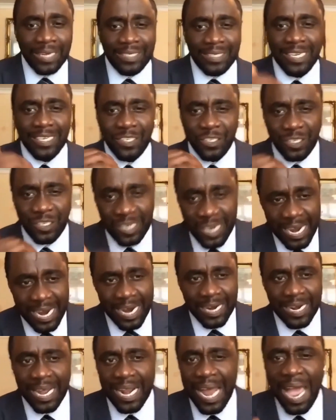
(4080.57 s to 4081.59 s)
this
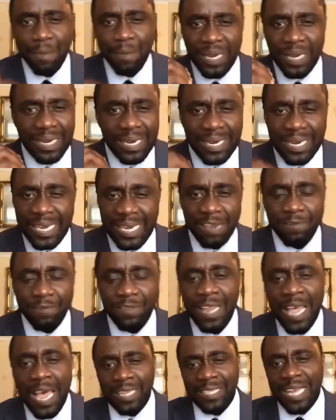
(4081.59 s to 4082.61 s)
year that I
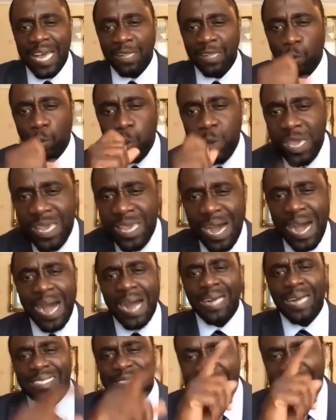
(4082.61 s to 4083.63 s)
believe that we
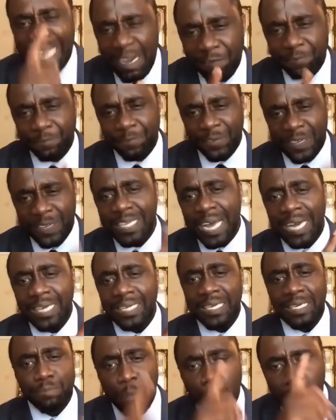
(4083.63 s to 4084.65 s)
are
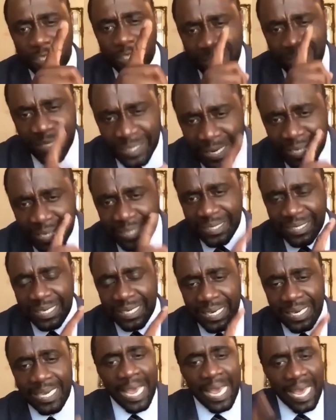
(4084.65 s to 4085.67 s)
definitely, most
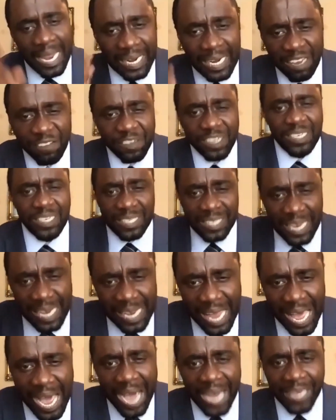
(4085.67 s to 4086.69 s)
certainly living in the
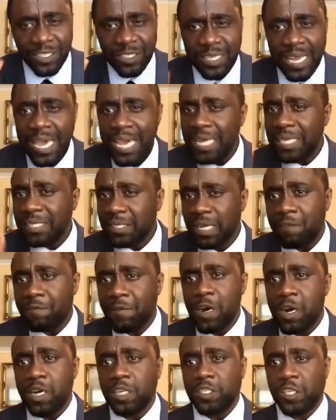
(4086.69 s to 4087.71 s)
last days of
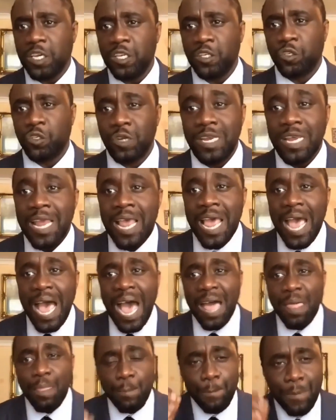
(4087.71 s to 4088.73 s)
Earth's history.
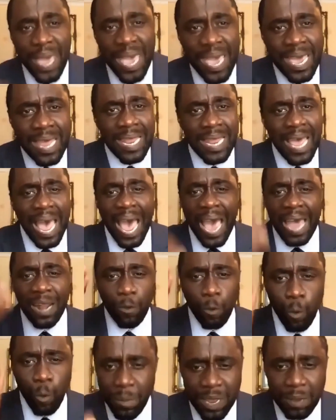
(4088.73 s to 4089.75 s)
And men
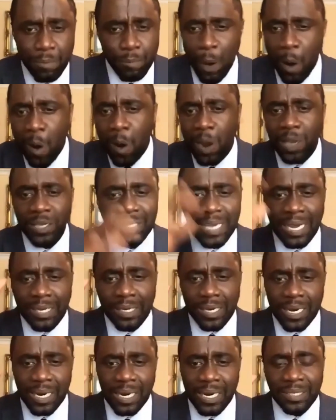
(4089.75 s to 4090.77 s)
and women, boys
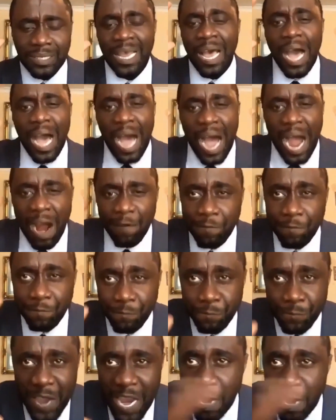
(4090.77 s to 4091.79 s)
and girls are
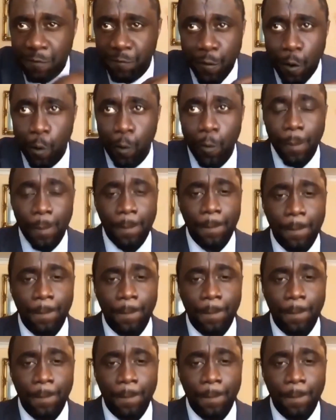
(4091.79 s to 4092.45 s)
fearful.